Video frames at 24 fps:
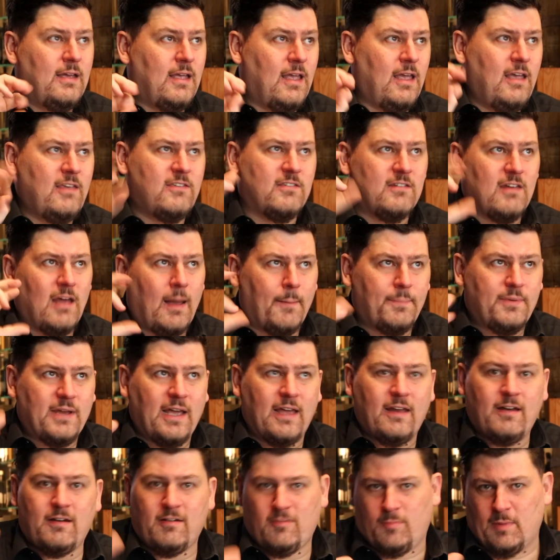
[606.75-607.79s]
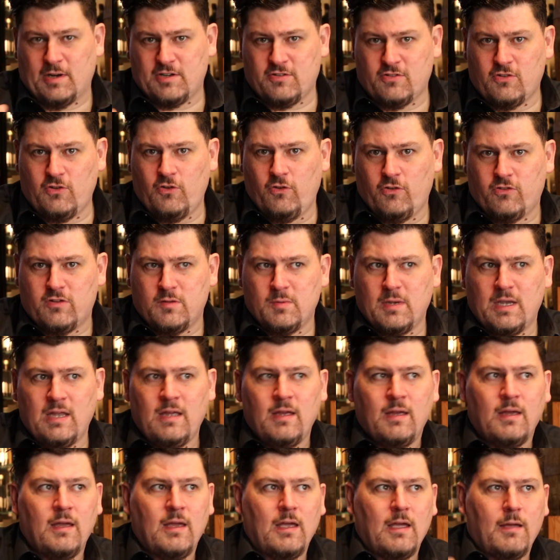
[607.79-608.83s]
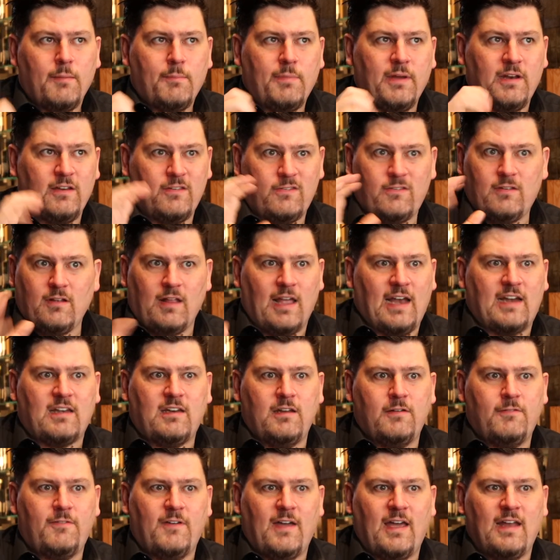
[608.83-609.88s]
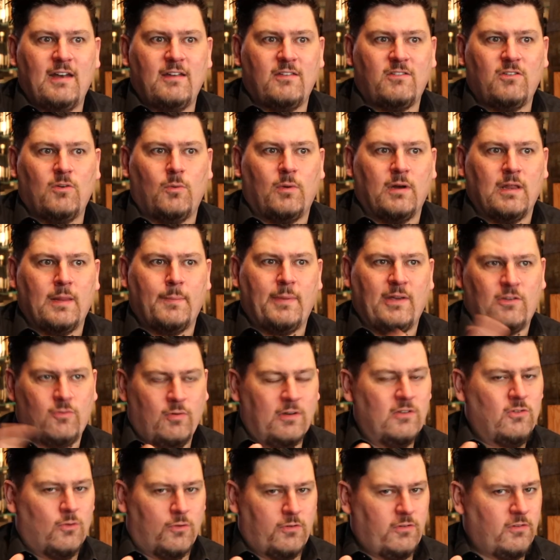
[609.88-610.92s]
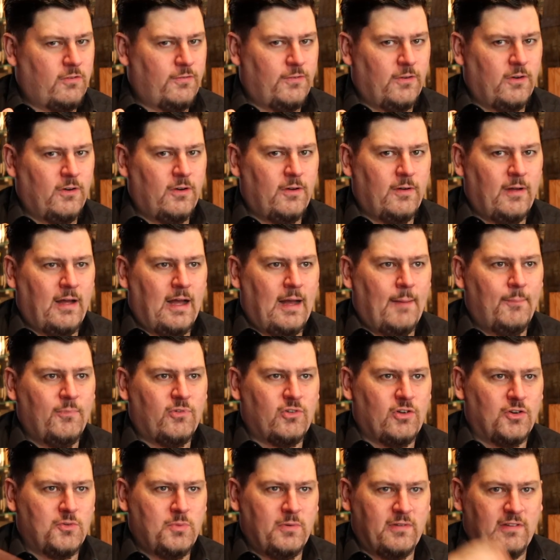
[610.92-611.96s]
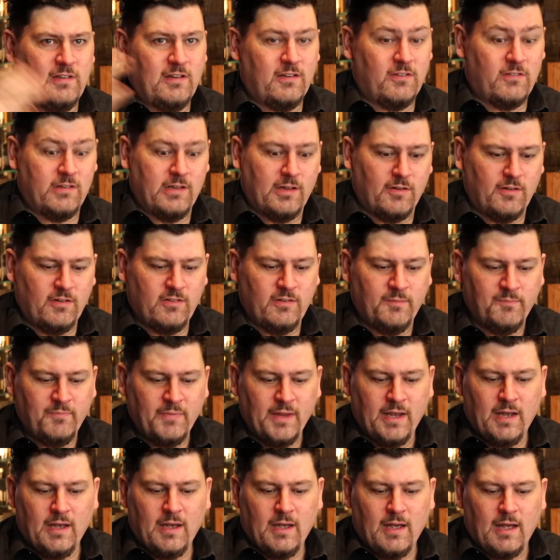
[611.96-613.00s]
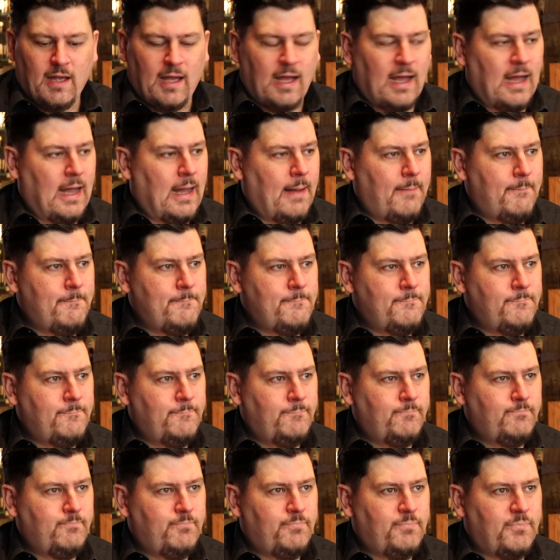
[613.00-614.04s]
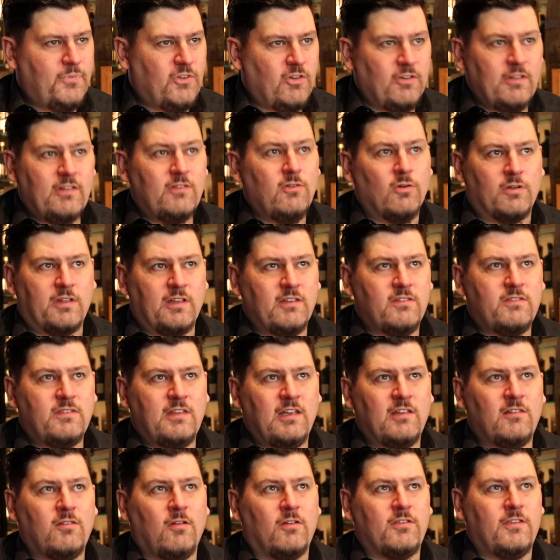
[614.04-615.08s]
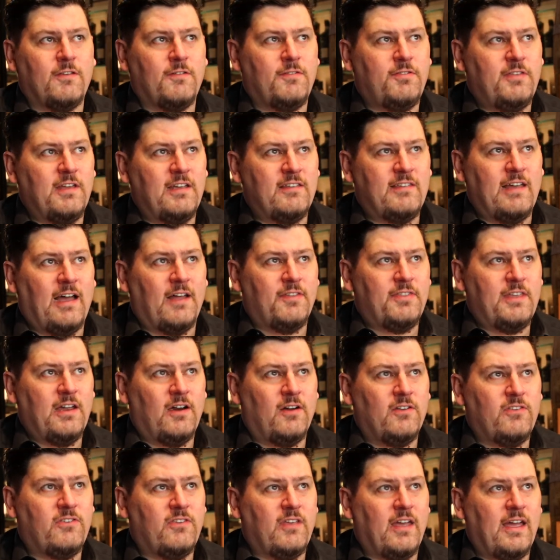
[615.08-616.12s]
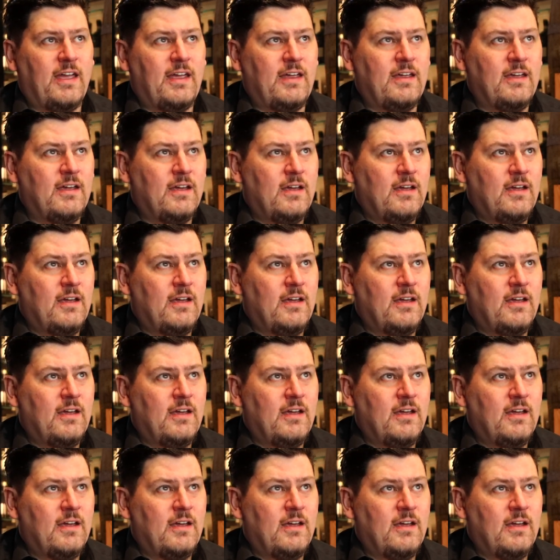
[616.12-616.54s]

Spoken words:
isn't updated as much as it used to be, but is still active and is still one of the best resources for Scotch whisky distilleries. So there's lots of things out there. I'd say